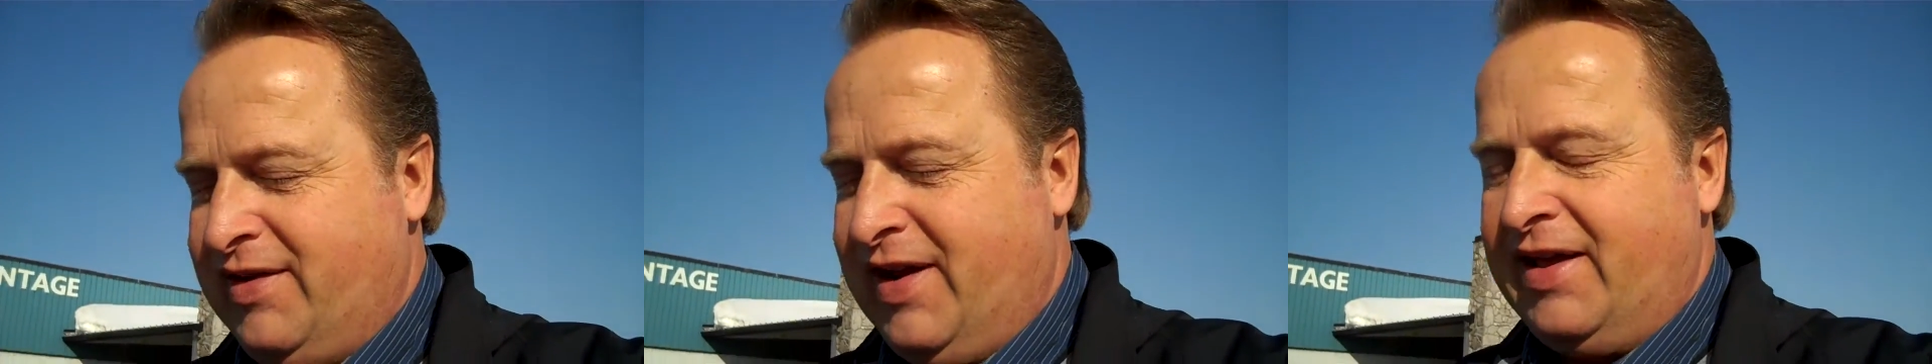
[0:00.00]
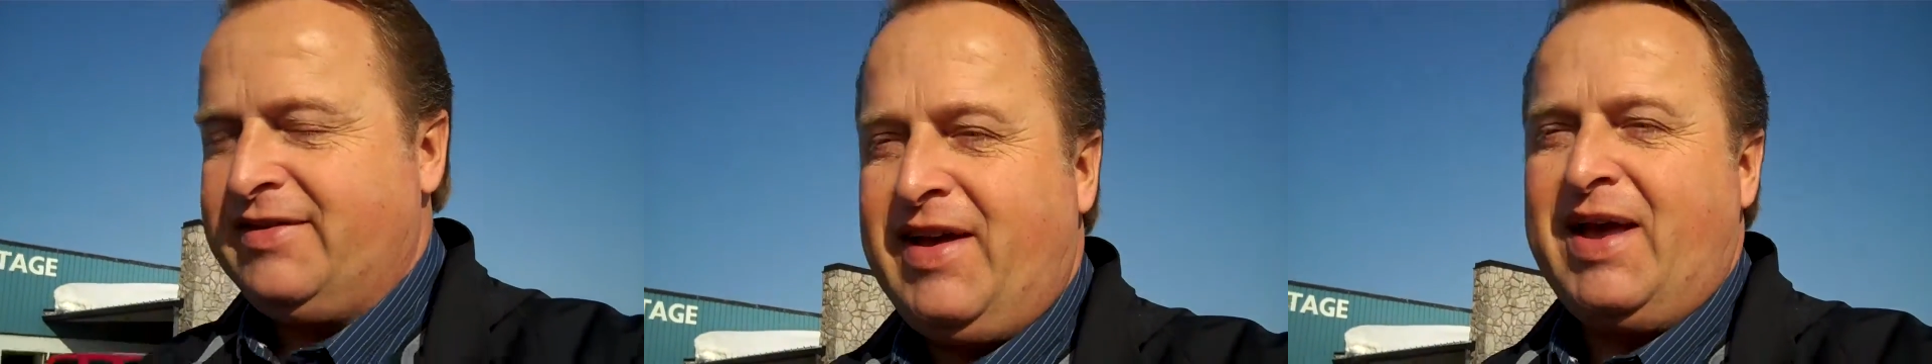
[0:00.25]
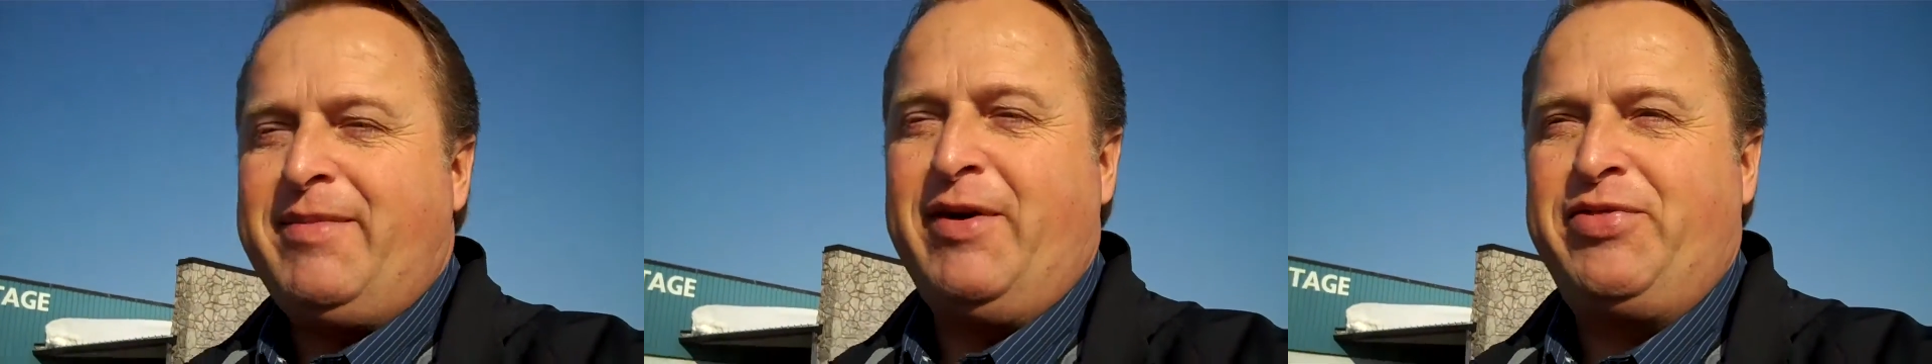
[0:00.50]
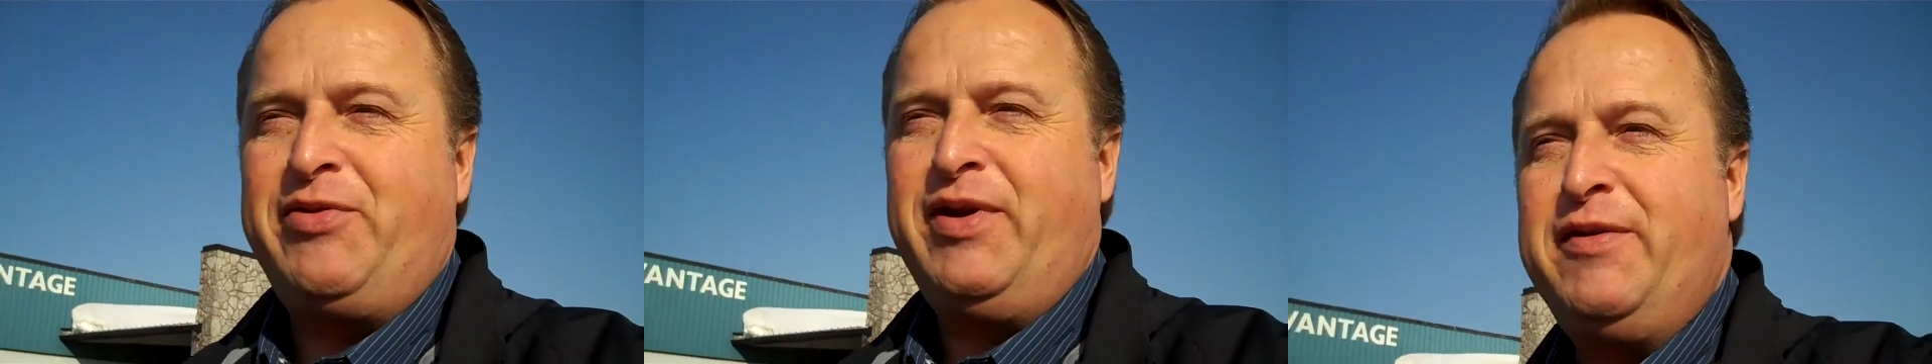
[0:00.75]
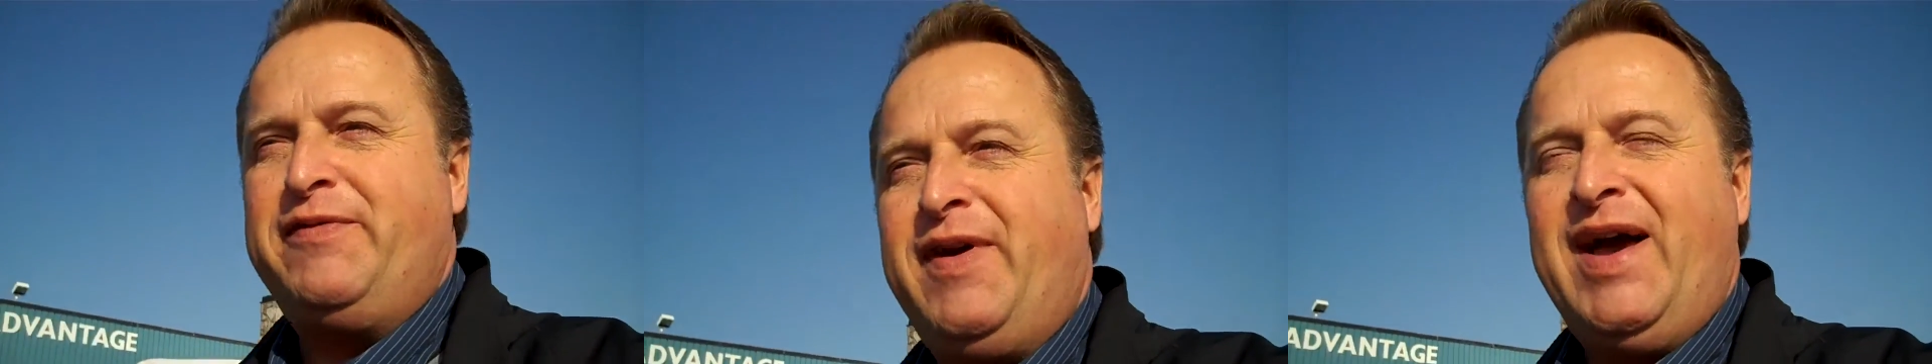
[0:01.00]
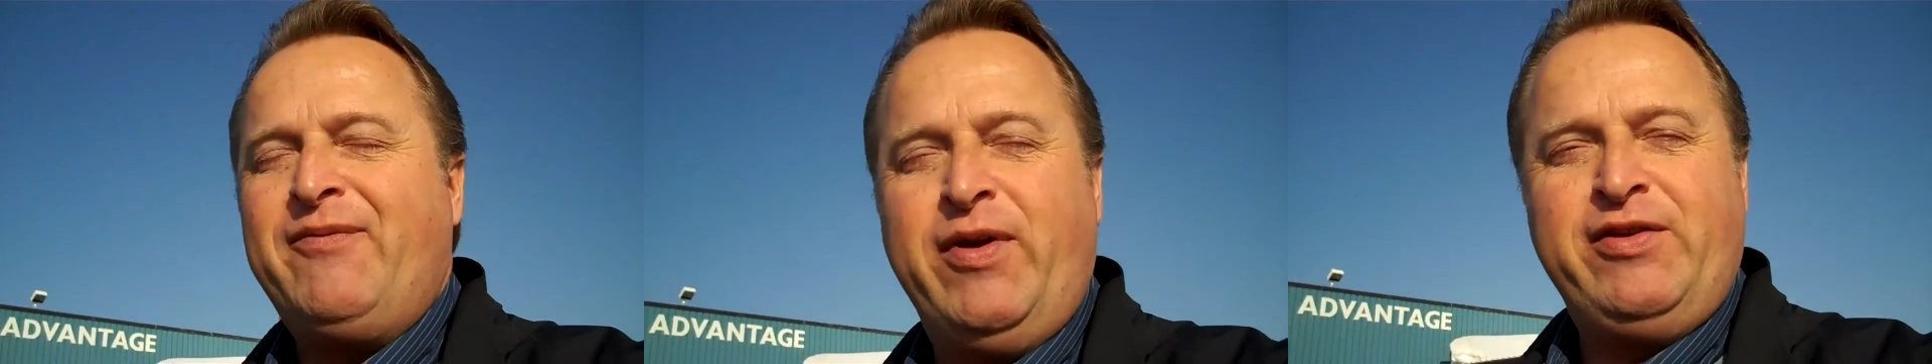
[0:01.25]
Today it's high about
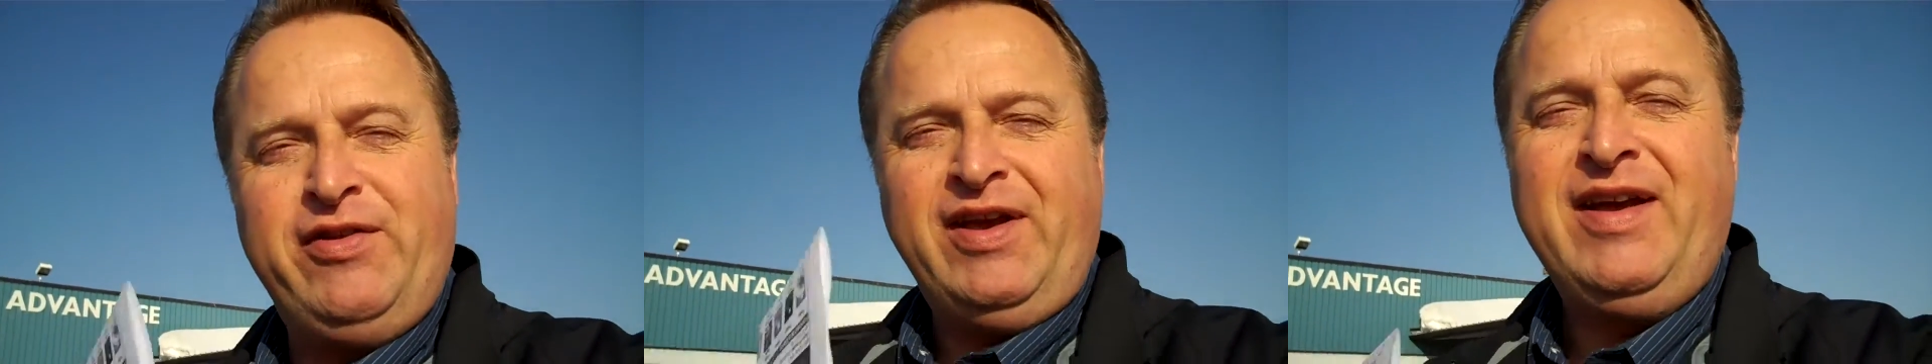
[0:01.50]
35, which